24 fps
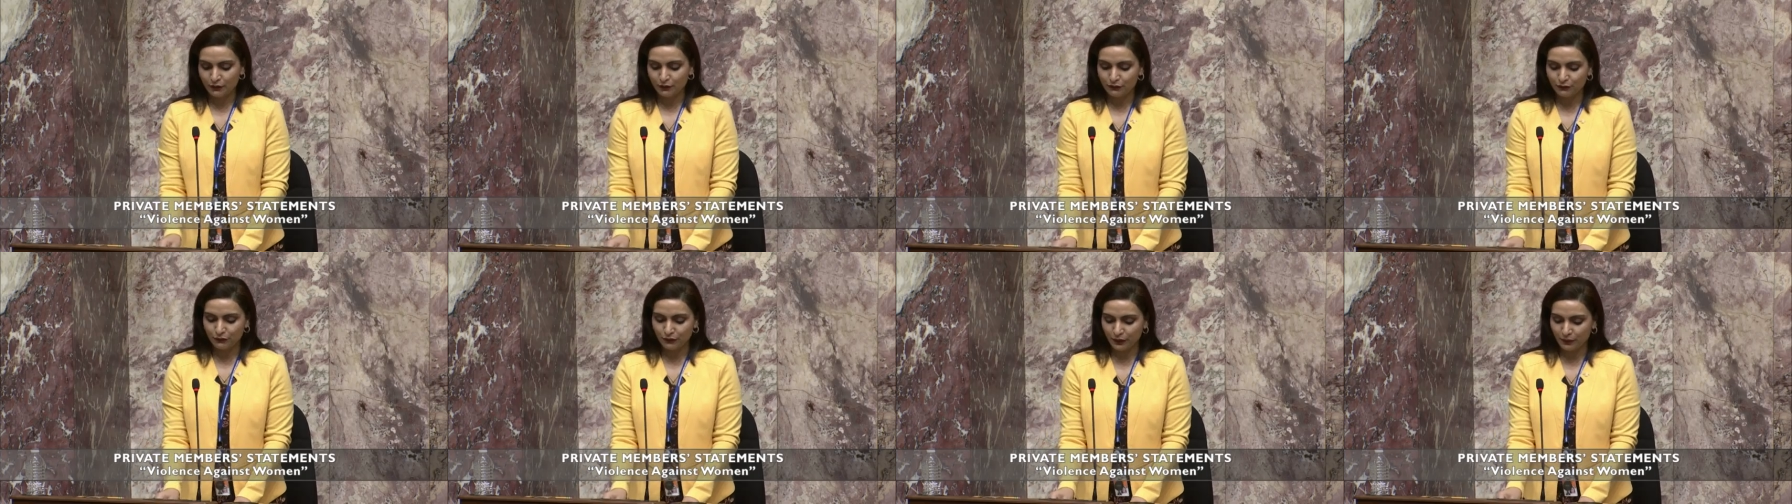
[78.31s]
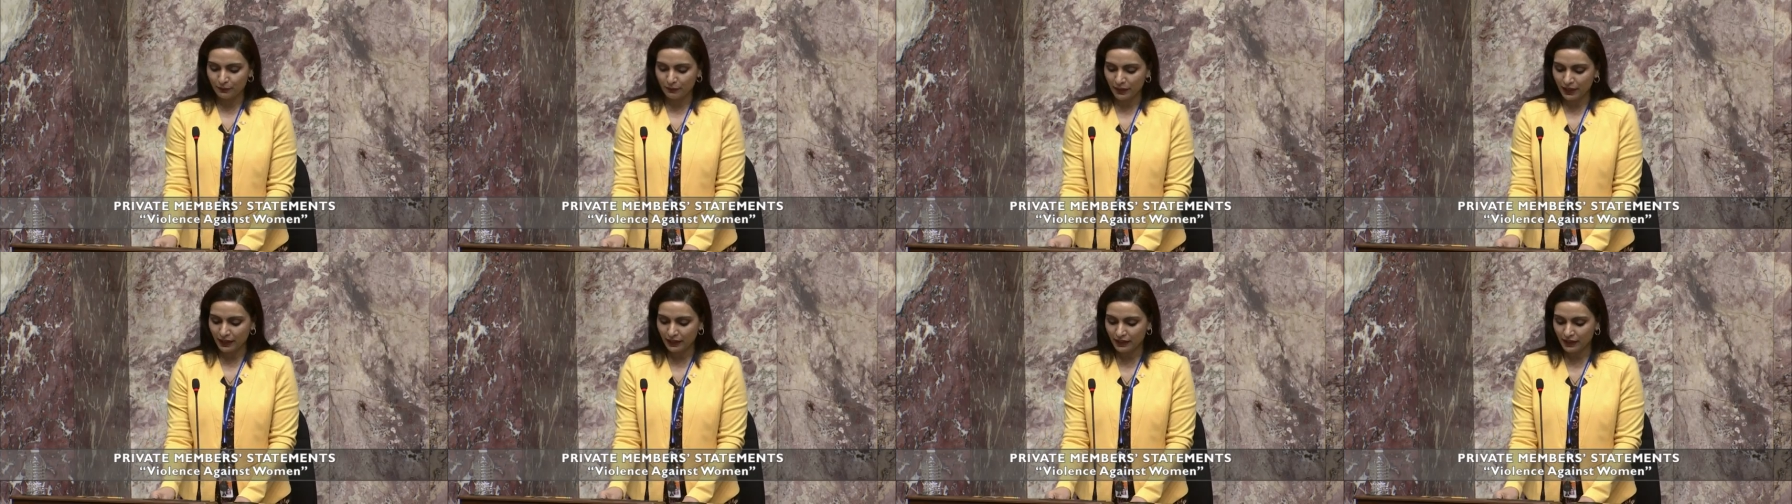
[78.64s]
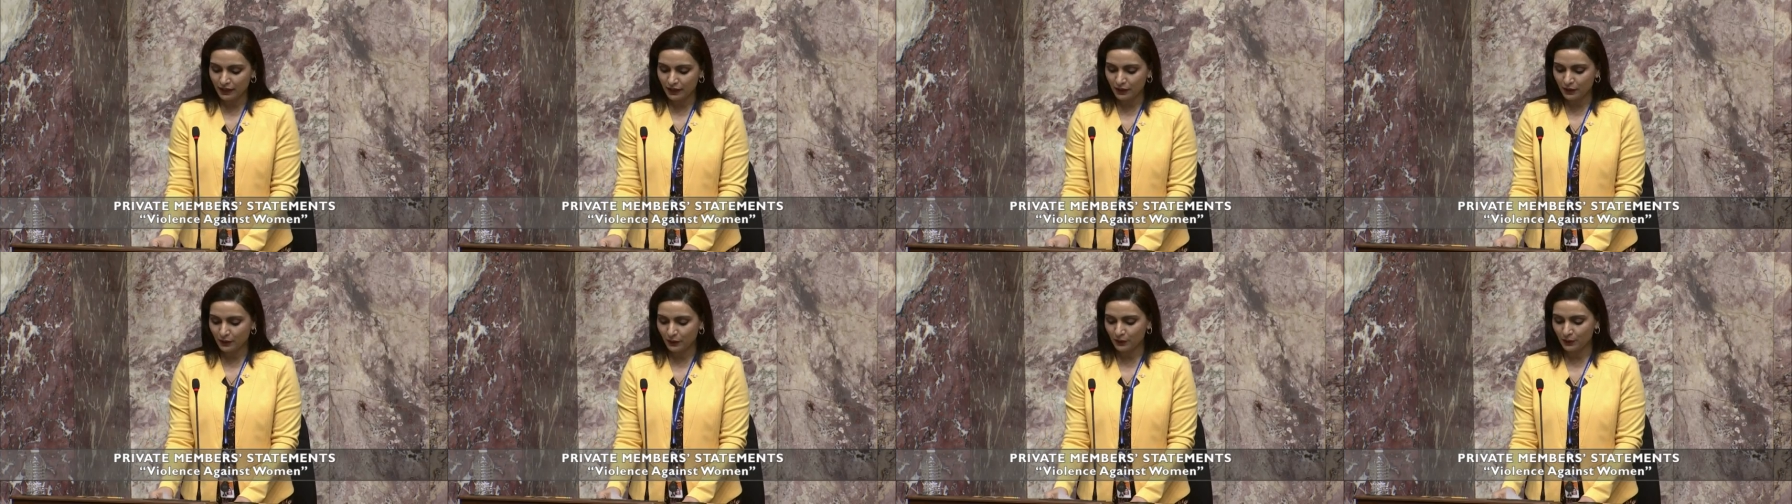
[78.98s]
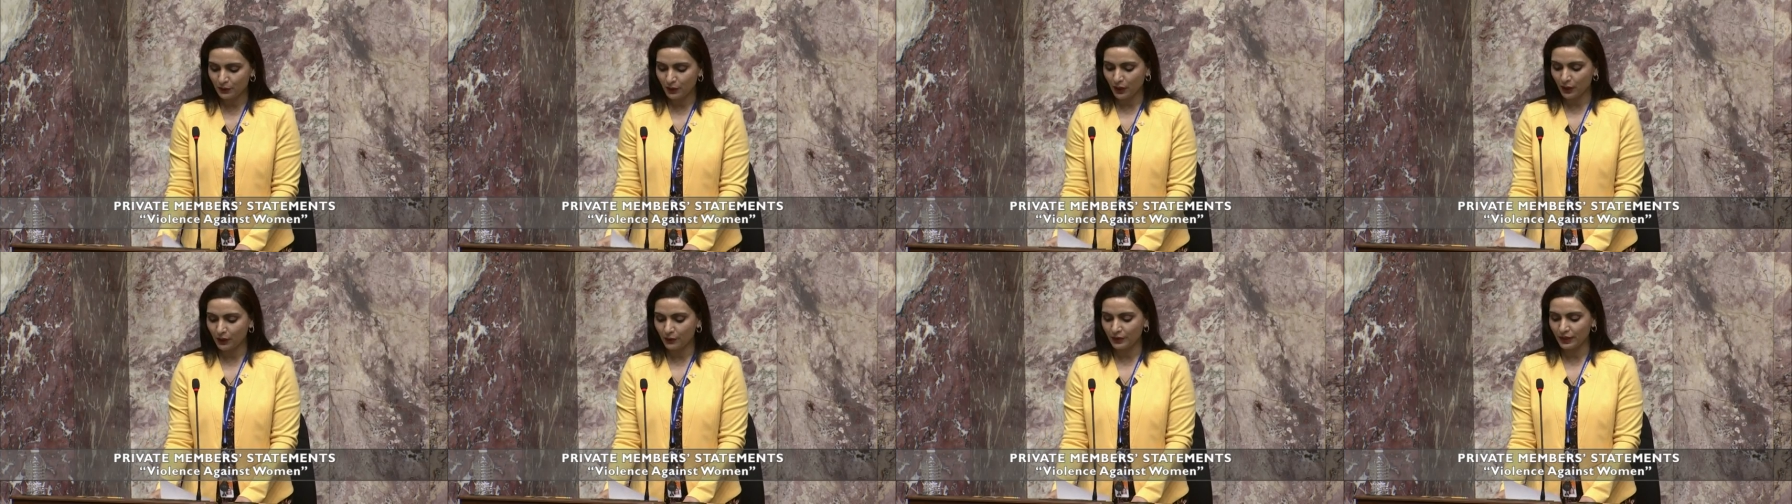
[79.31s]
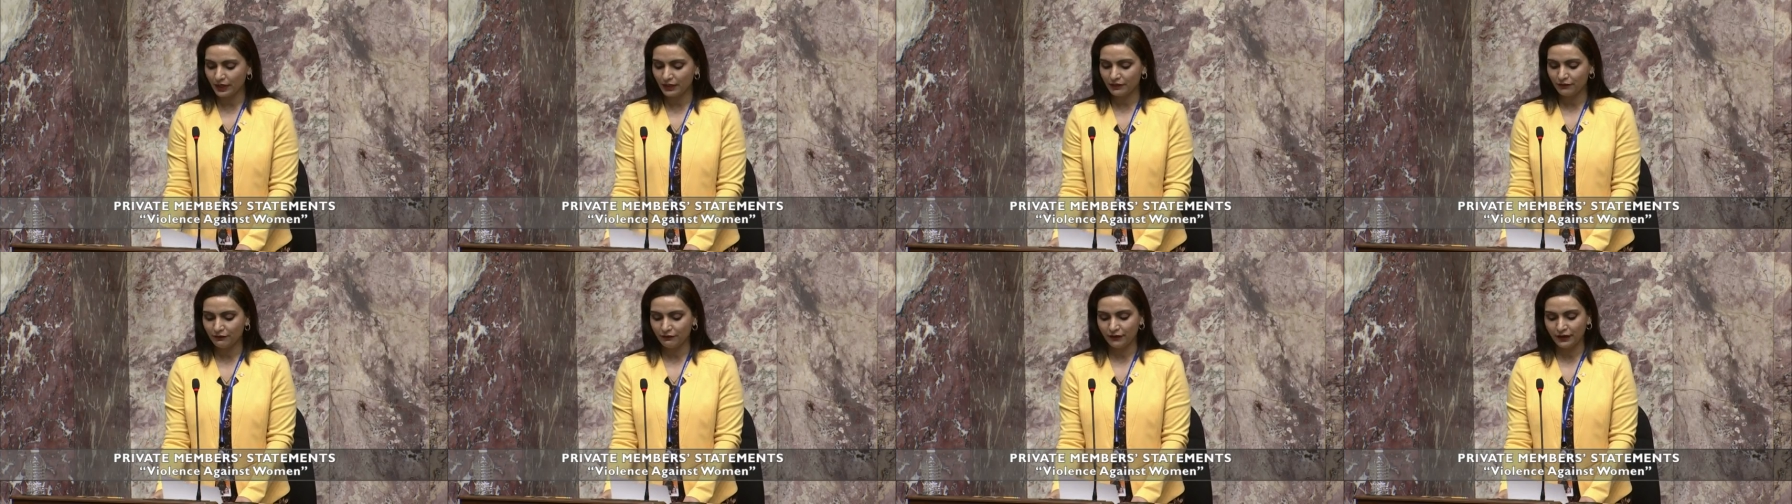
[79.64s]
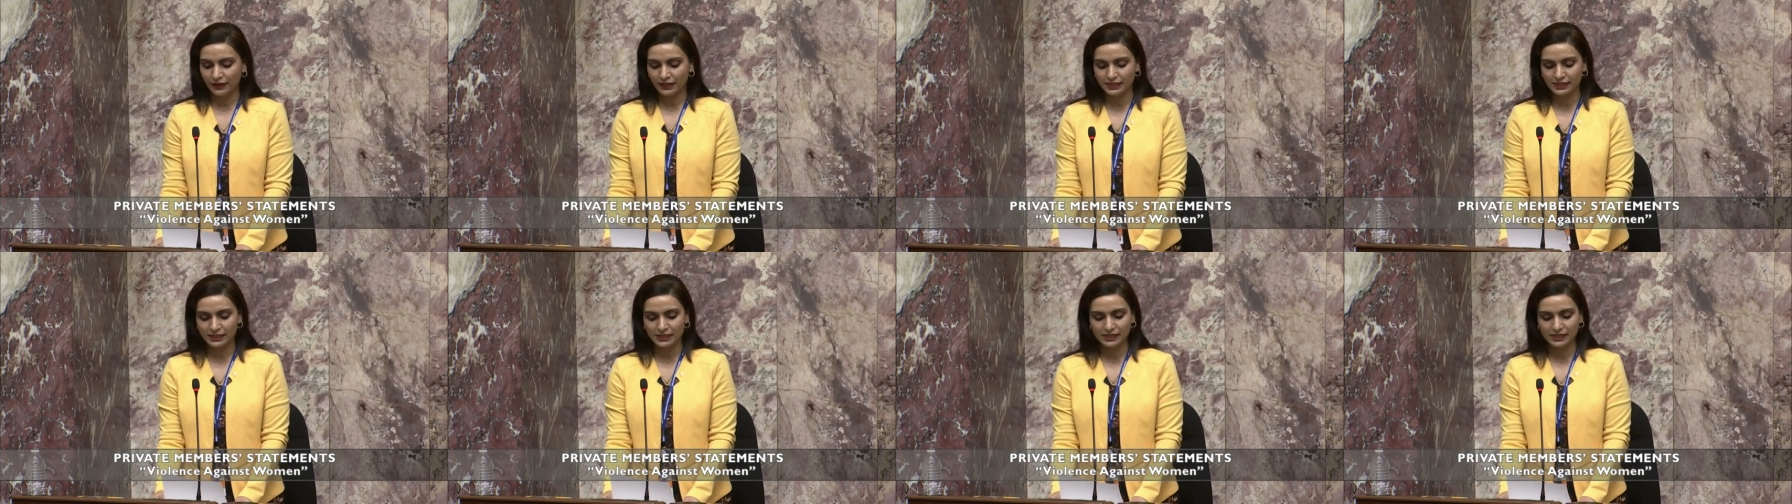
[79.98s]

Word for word: For many who already face